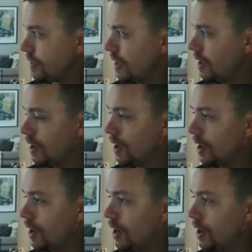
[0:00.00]

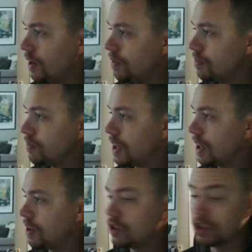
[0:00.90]

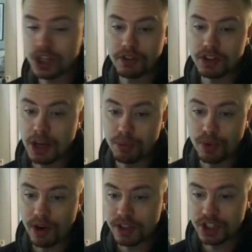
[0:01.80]
they just have a
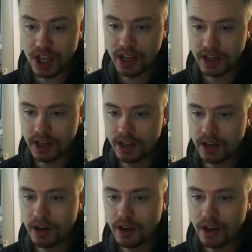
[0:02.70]
temporary stand-in,
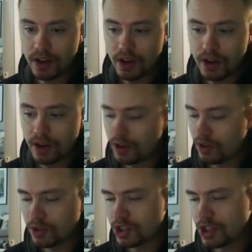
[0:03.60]

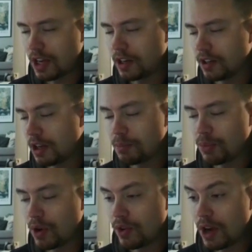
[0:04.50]
not stand-in,
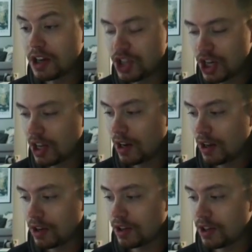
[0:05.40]
temporary IGL
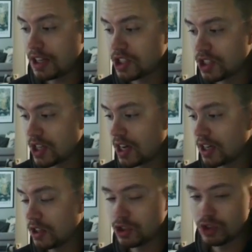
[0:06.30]
S
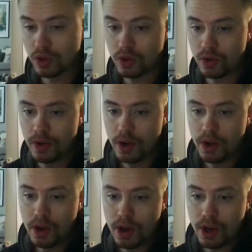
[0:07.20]
tag. So
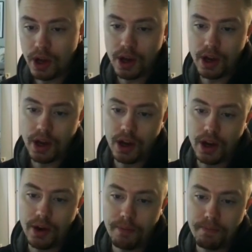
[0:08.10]

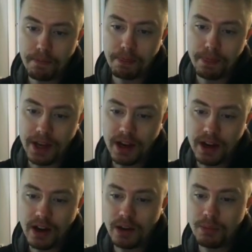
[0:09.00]
yeah,
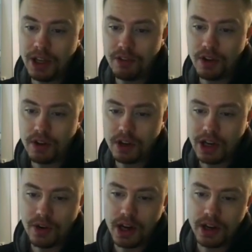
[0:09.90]
I believe
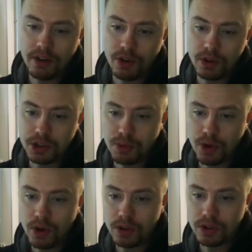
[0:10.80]
Cloud9 and
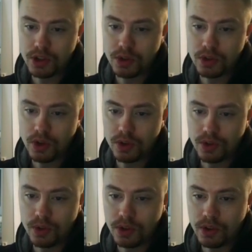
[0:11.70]
Virtus.pro to go
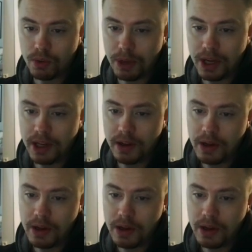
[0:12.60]
through in Group A.